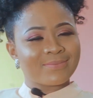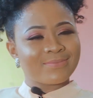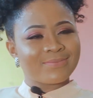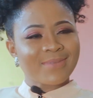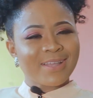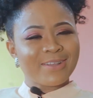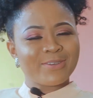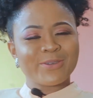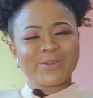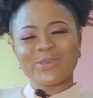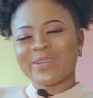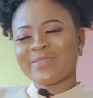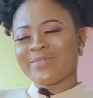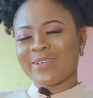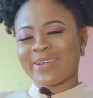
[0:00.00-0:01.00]
I know
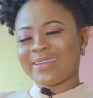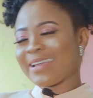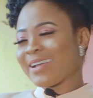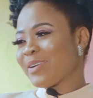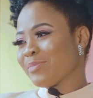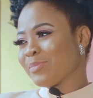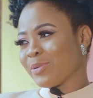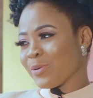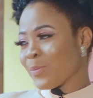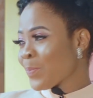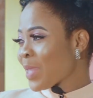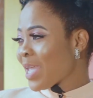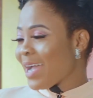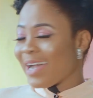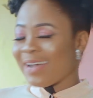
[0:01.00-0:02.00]
you're very humble.
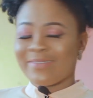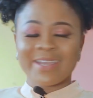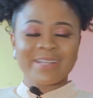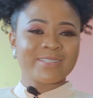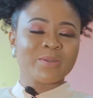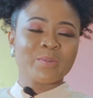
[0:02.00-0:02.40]
I've heard